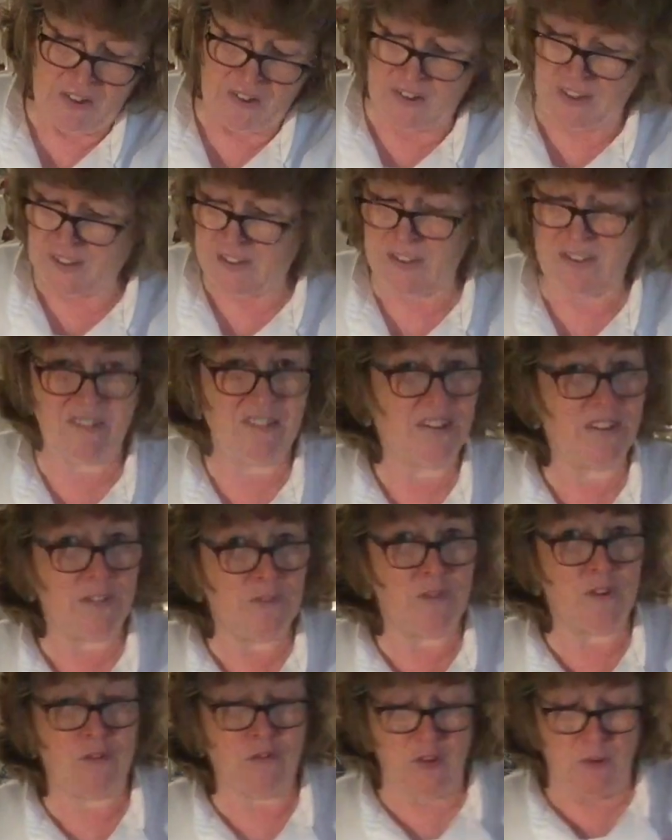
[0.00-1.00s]

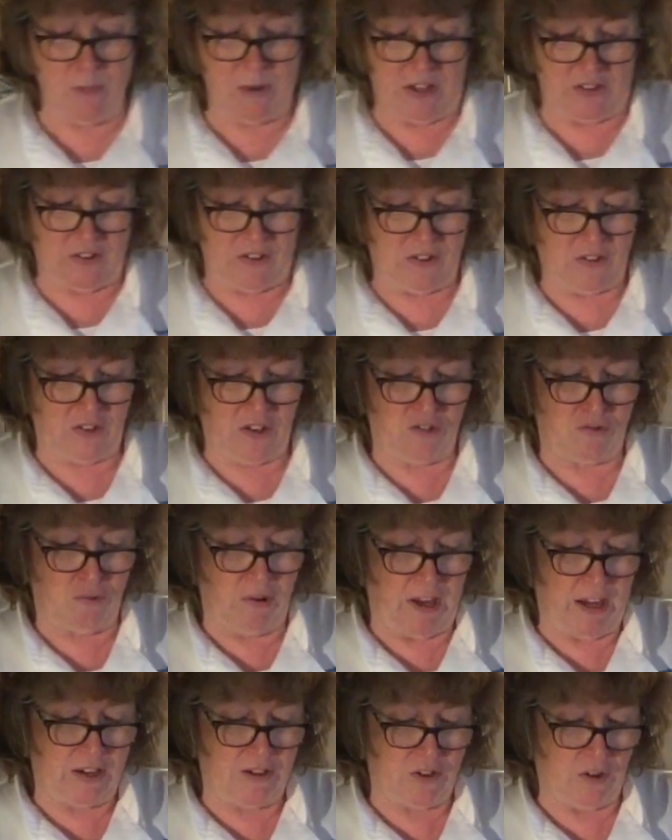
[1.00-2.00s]
just for a few minutes, just to
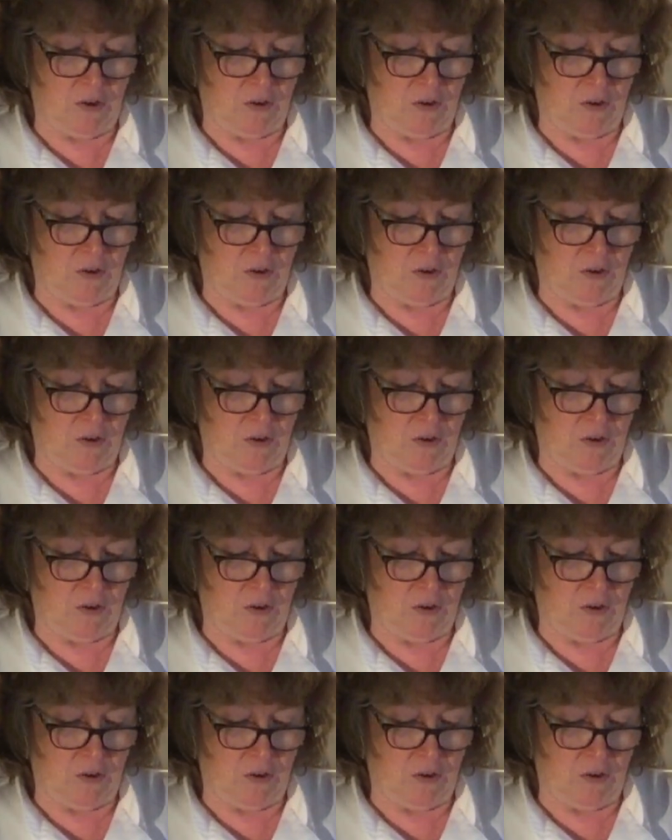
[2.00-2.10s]
dry it